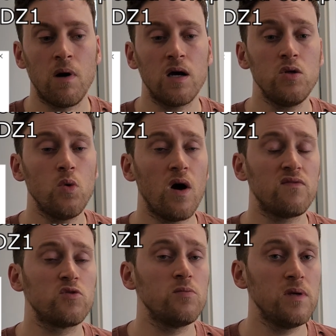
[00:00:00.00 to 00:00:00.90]
But you
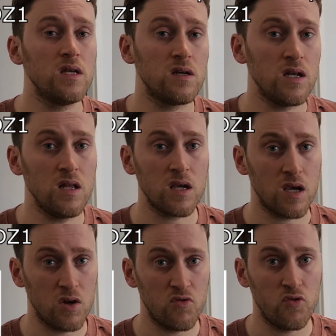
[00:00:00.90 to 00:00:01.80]
have to be really
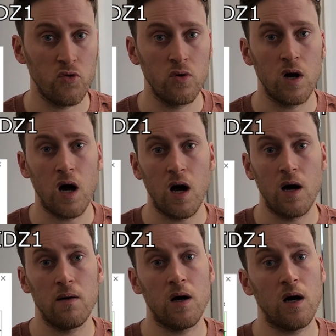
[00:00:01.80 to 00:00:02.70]
careful
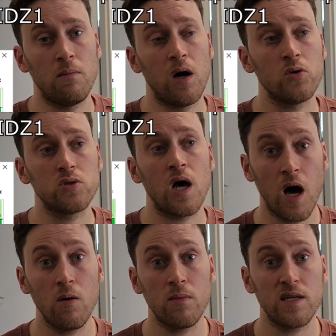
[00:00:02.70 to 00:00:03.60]
about
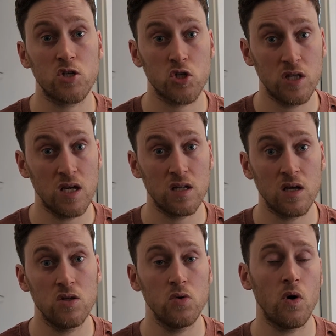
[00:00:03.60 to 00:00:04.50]
how much
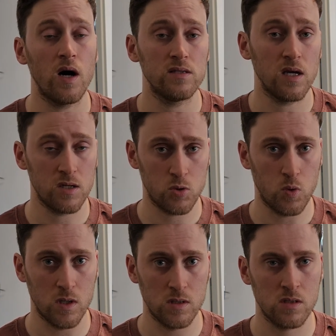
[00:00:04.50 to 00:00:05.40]
data you add at
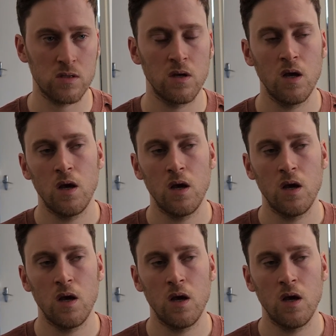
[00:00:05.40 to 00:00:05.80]
once.